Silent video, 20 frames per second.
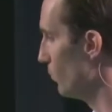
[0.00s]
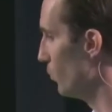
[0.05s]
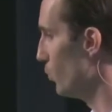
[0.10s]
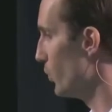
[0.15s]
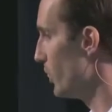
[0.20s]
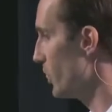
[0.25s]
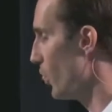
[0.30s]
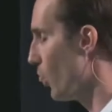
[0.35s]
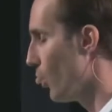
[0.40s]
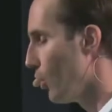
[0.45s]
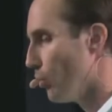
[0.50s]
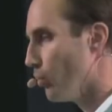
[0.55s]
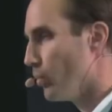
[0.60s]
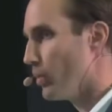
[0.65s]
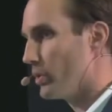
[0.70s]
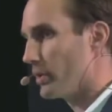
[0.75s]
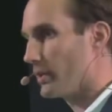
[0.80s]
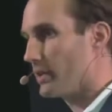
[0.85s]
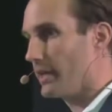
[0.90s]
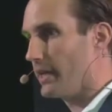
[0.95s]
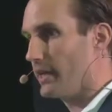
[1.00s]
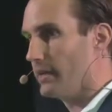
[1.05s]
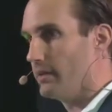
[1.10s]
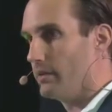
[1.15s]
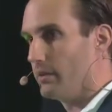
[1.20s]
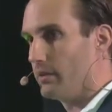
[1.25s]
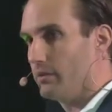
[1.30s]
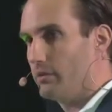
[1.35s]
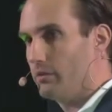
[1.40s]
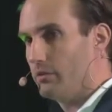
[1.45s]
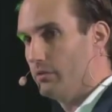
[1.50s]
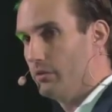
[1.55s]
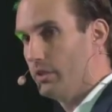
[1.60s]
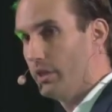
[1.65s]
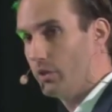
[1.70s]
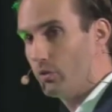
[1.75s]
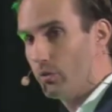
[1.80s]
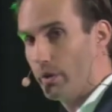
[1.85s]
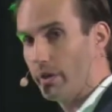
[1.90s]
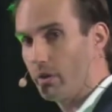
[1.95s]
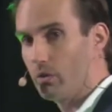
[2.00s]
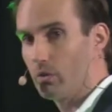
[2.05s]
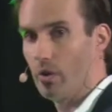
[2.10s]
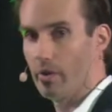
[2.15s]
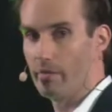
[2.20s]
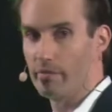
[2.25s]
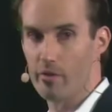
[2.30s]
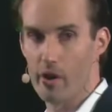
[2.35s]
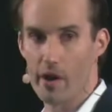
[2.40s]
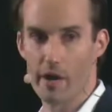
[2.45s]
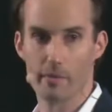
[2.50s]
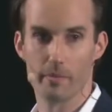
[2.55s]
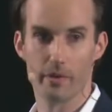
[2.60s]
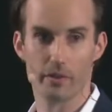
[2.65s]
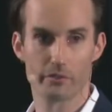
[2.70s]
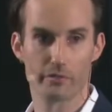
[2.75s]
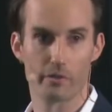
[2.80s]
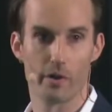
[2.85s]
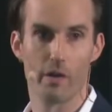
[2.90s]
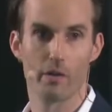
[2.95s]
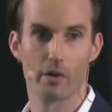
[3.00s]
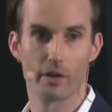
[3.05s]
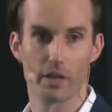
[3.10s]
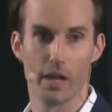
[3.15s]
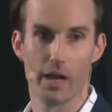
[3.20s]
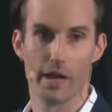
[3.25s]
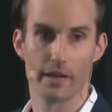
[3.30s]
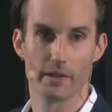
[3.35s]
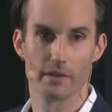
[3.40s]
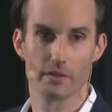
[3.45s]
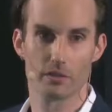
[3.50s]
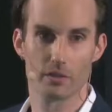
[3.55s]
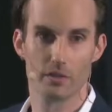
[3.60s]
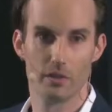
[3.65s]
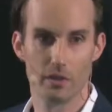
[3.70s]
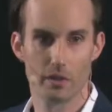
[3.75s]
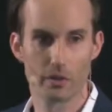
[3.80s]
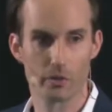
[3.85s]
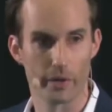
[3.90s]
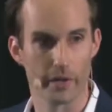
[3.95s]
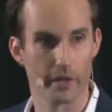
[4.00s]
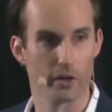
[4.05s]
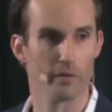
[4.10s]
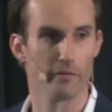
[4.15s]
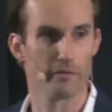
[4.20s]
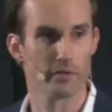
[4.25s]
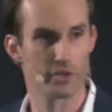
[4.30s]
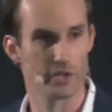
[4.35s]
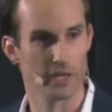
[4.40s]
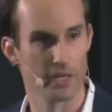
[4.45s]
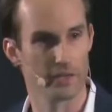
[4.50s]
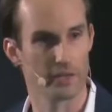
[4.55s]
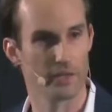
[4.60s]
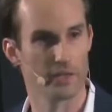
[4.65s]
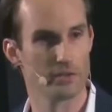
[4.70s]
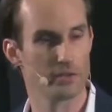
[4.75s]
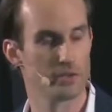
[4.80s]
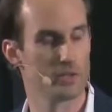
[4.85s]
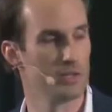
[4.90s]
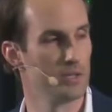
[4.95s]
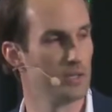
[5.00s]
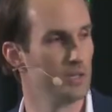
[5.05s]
We all work in the critical environments for our clients, critical facilities,